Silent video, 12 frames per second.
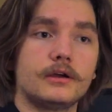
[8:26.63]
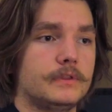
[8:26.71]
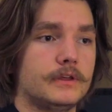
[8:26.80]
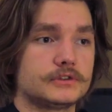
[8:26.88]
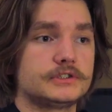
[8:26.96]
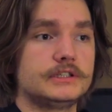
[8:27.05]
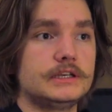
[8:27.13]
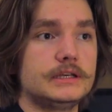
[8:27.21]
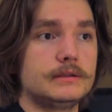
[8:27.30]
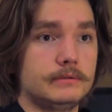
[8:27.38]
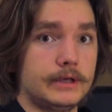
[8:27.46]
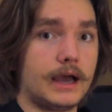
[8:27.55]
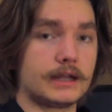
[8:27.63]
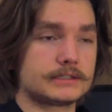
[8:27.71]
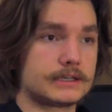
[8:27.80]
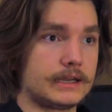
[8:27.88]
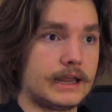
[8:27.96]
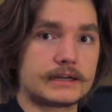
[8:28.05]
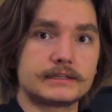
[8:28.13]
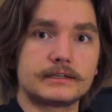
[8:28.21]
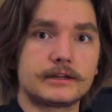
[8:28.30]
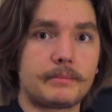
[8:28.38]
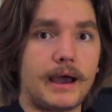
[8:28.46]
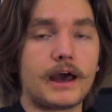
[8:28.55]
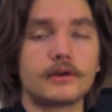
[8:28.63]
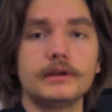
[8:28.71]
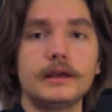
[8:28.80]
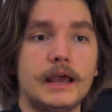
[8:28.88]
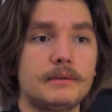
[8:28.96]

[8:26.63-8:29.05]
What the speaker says: they'll see, yeah, it's connected to the battery,